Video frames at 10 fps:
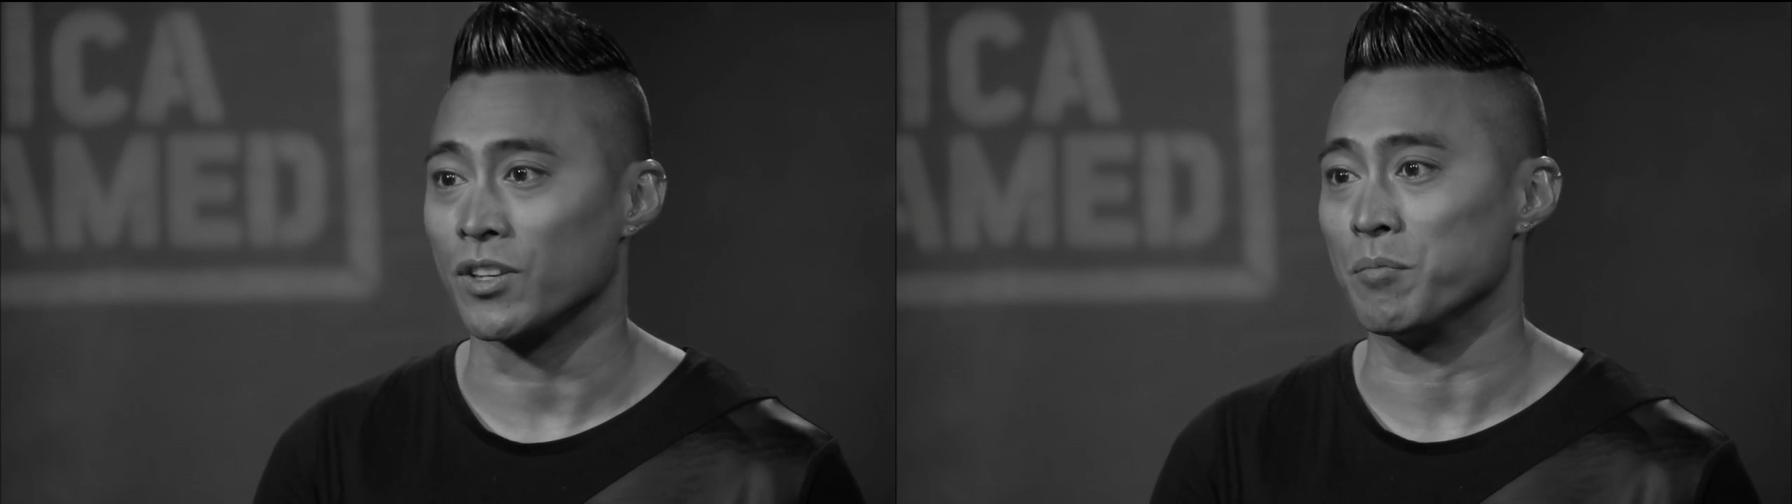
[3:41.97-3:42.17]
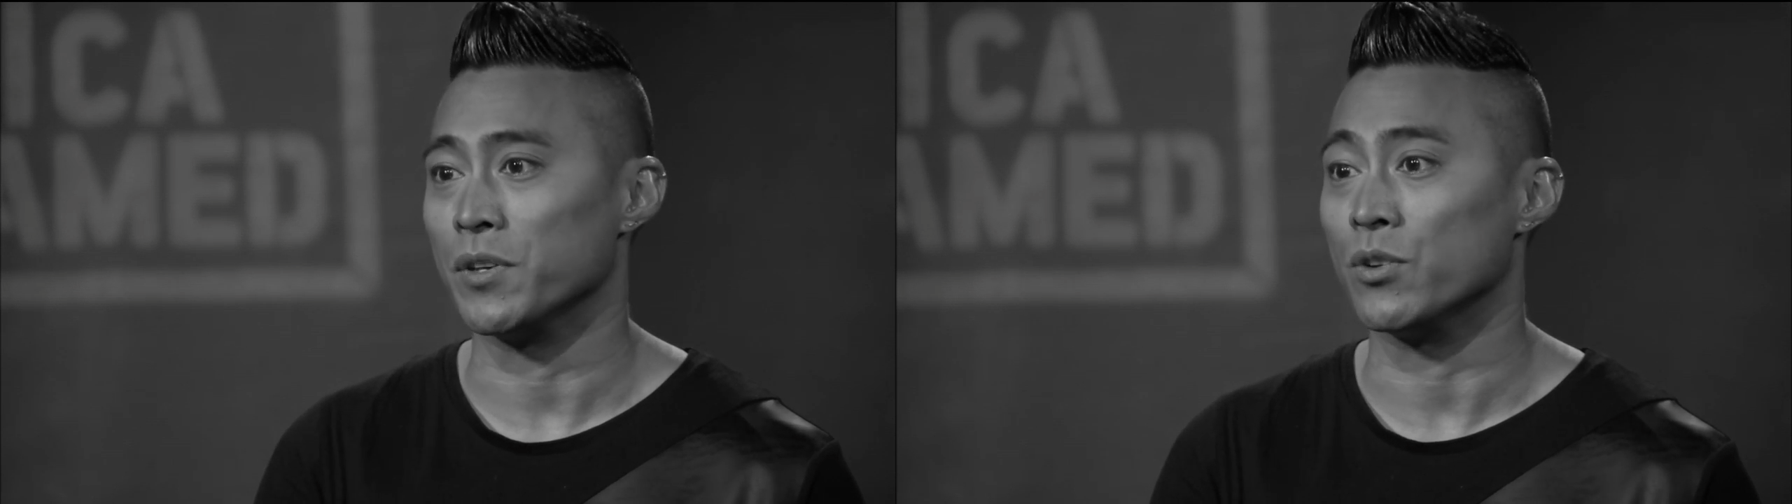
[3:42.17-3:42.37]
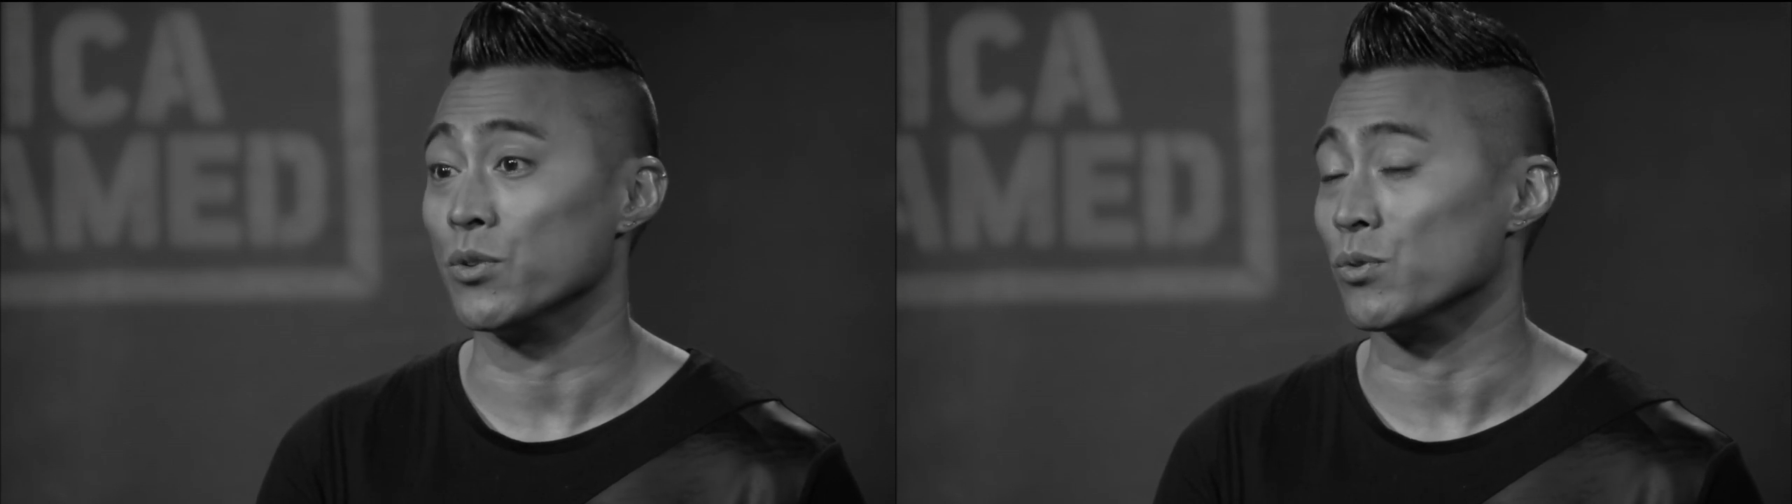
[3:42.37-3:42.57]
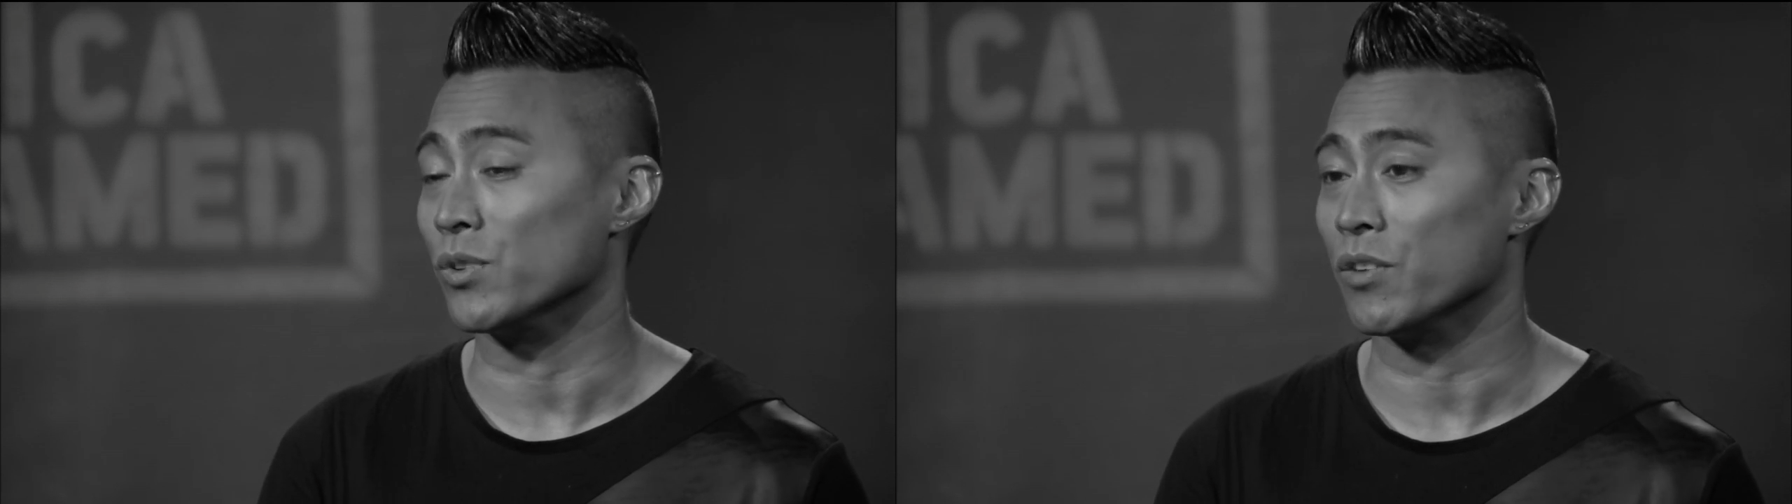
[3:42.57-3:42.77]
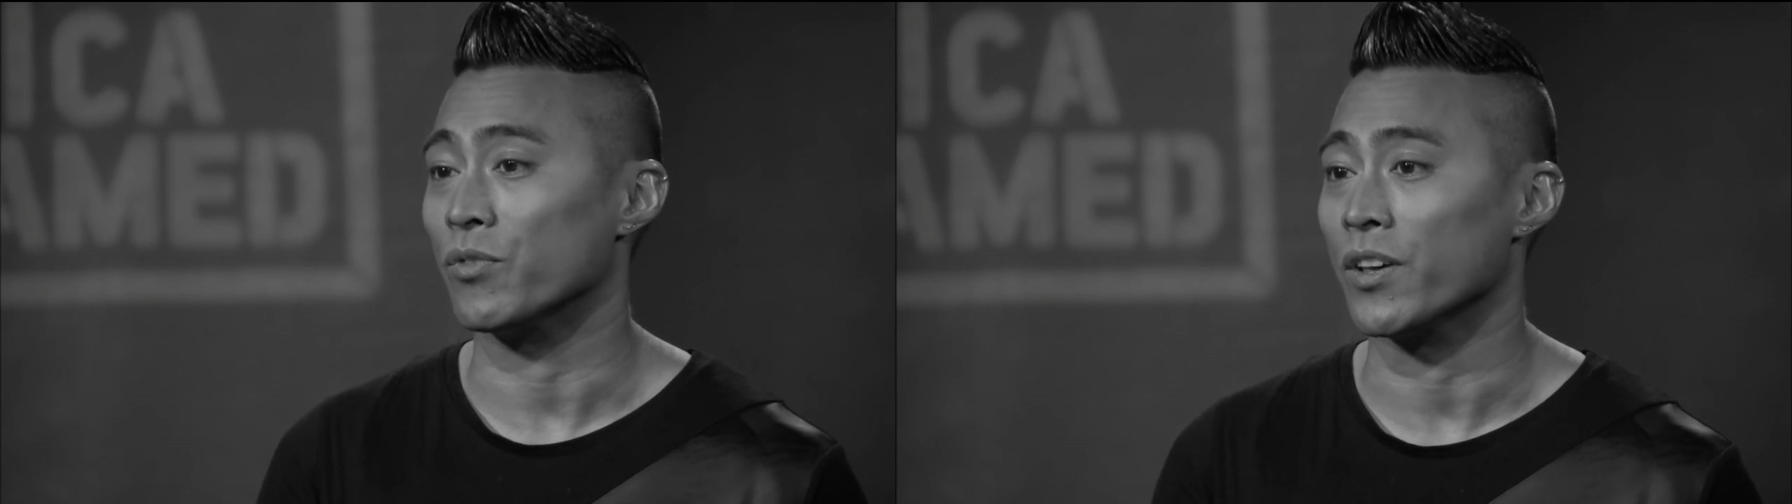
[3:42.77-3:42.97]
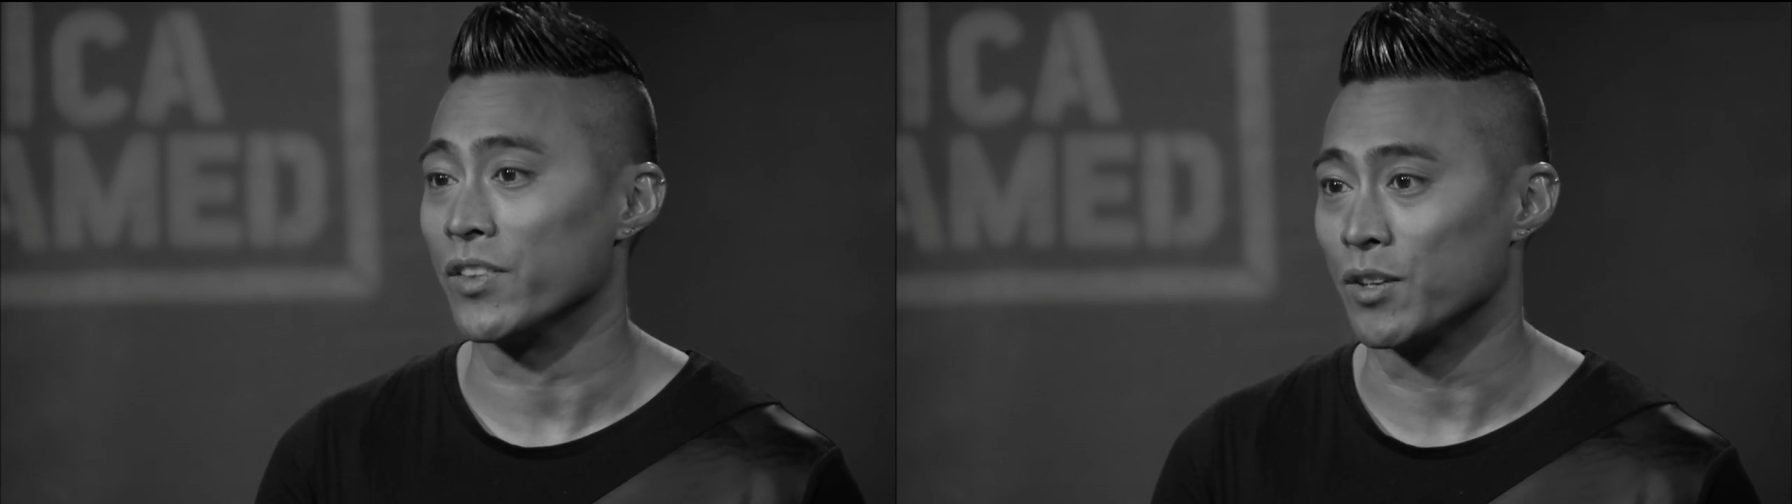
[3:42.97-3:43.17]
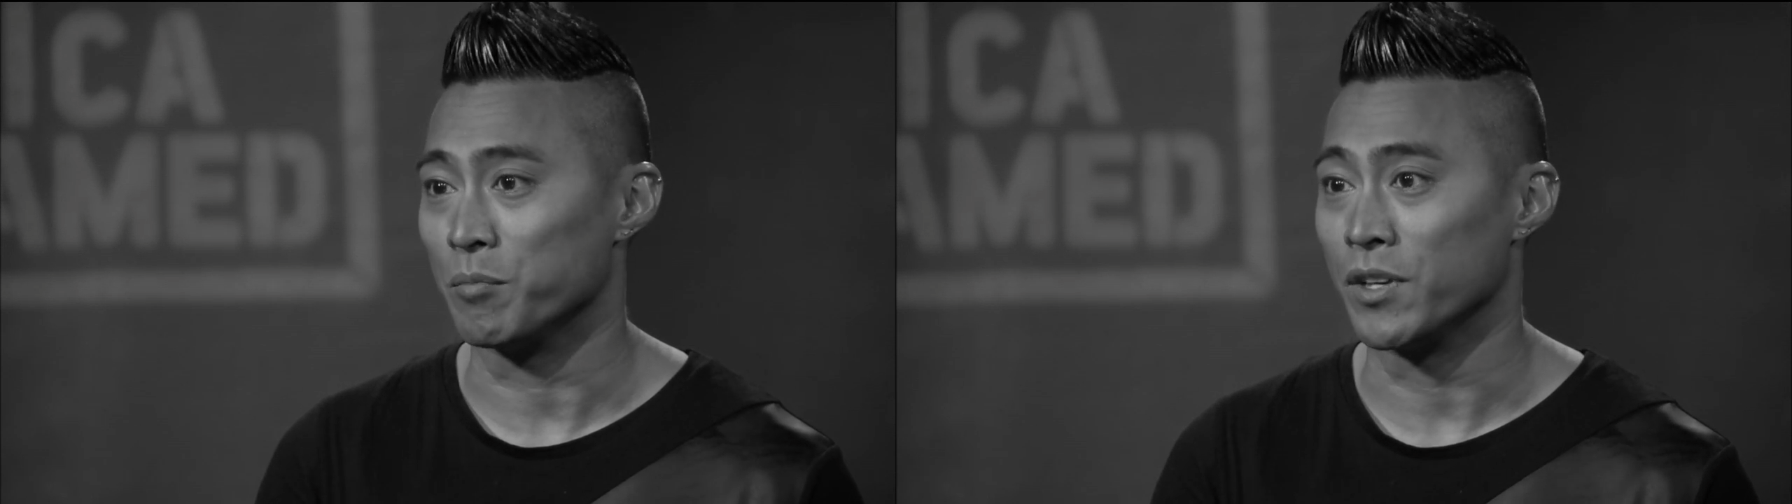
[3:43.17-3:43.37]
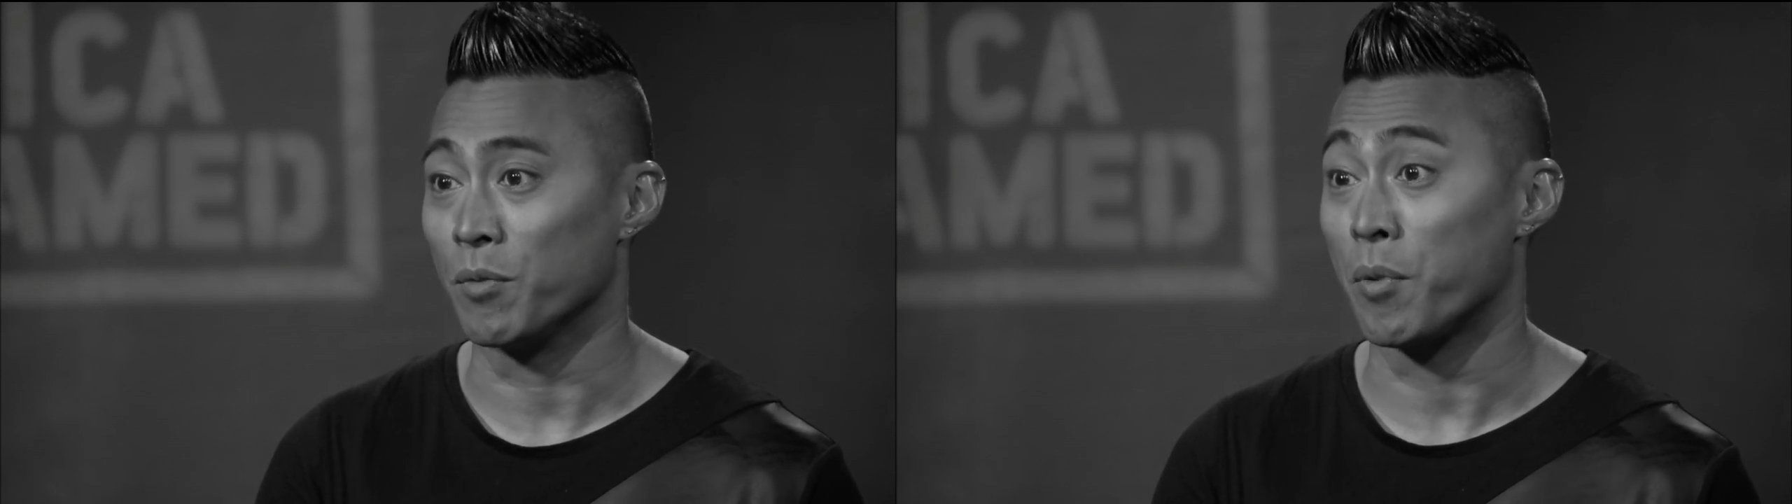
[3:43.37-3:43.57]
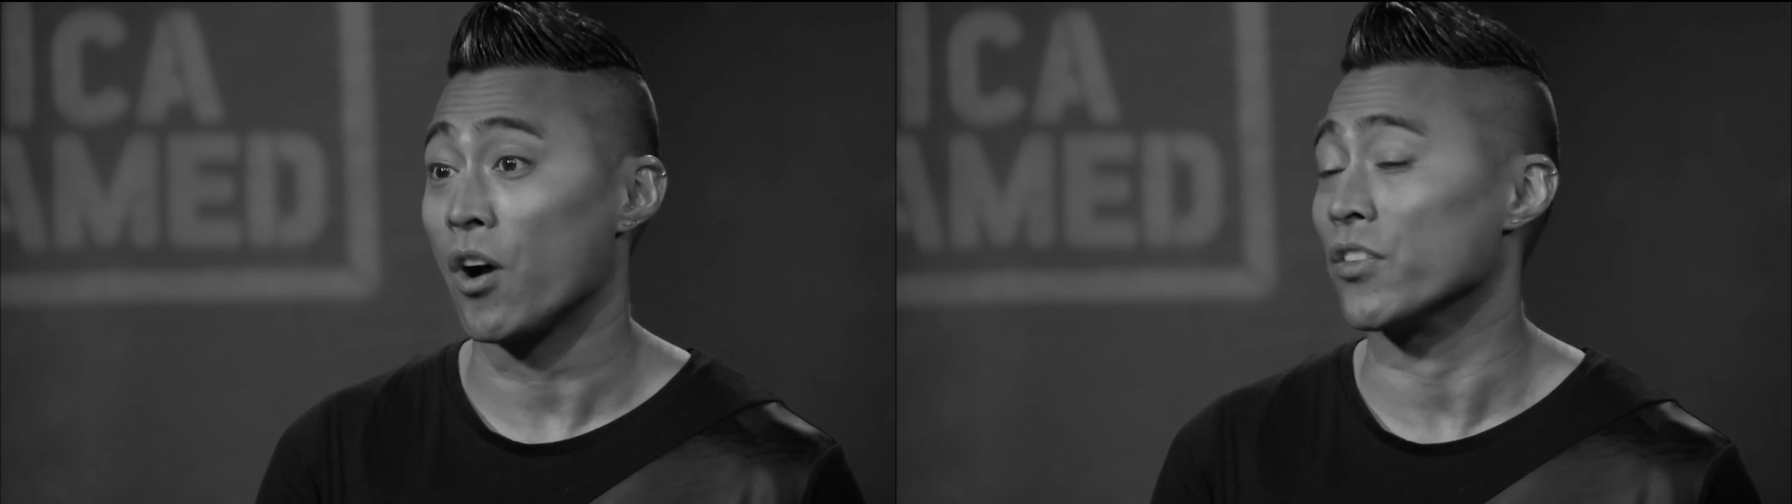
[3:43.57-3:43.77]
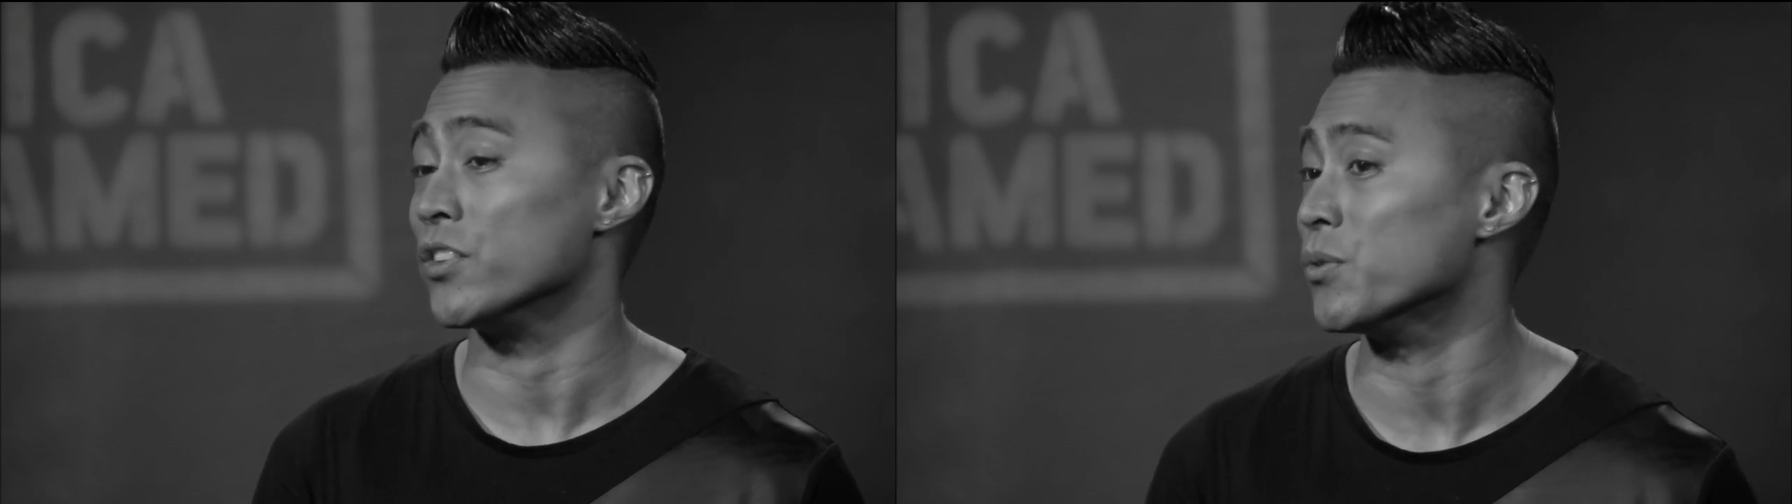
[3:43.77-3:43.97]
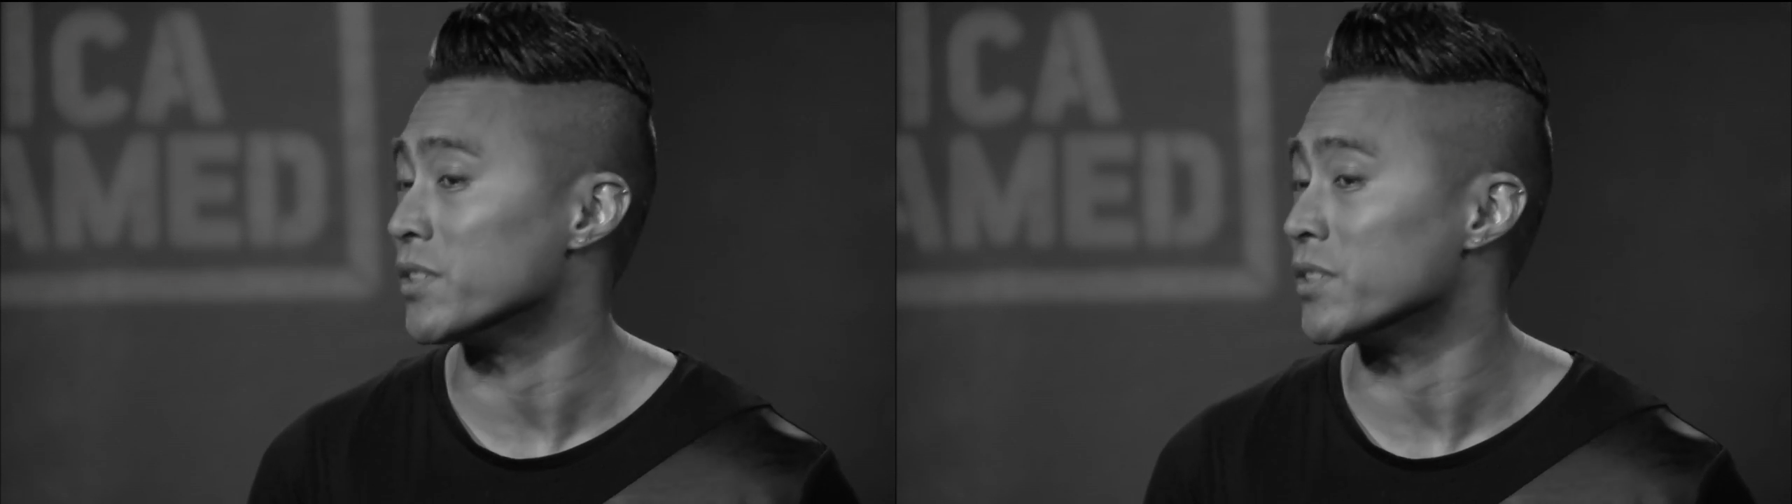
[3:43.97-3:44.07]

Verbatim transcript: it can be who you live with, it can be a bar that you